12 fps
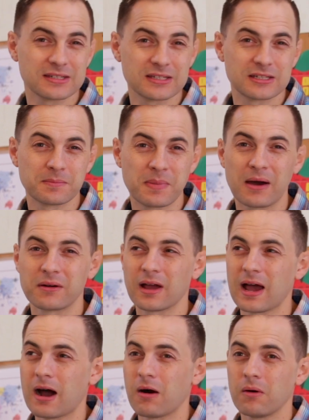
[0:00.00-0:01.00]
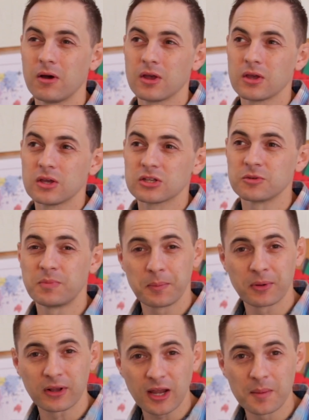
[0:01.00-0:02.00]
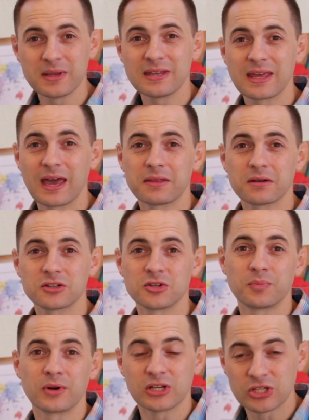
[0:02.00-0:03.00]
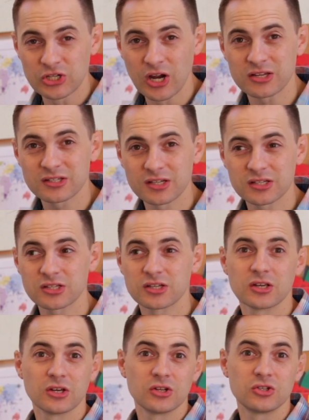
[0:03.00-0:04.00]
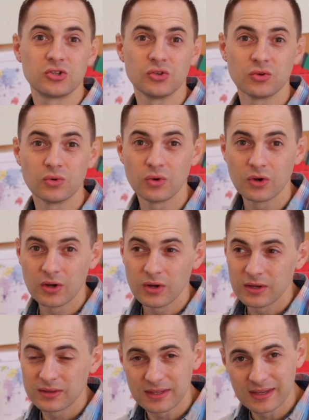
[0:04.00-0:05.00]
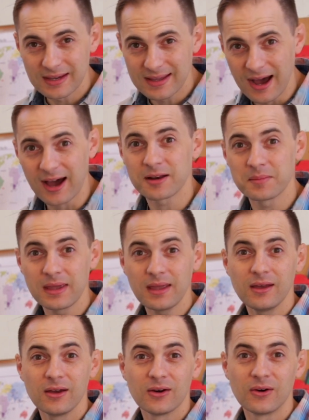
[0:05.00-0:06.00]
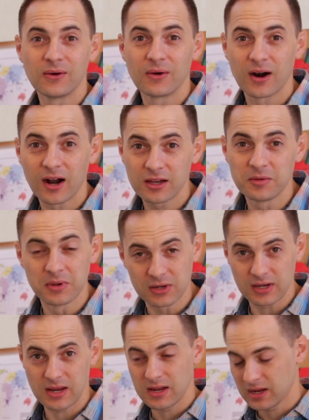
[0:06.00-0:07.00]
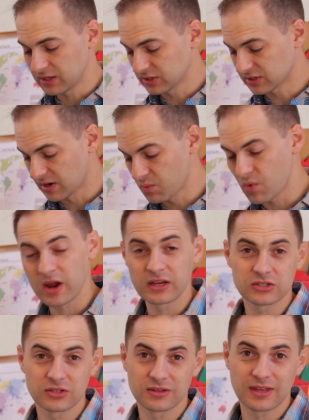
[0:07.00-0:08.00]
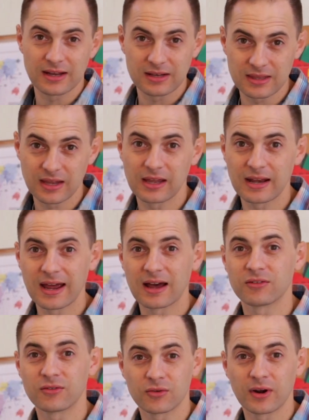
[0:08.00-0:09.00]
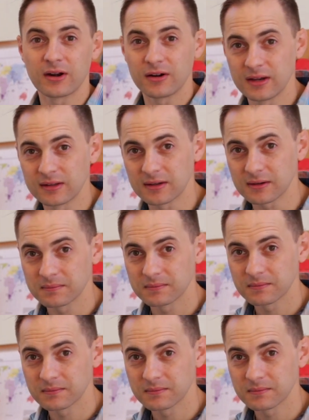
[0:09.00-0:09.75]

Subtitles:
this is about how some people are coming together to bring justice to the economy or a community in some way so that they can have greater healing.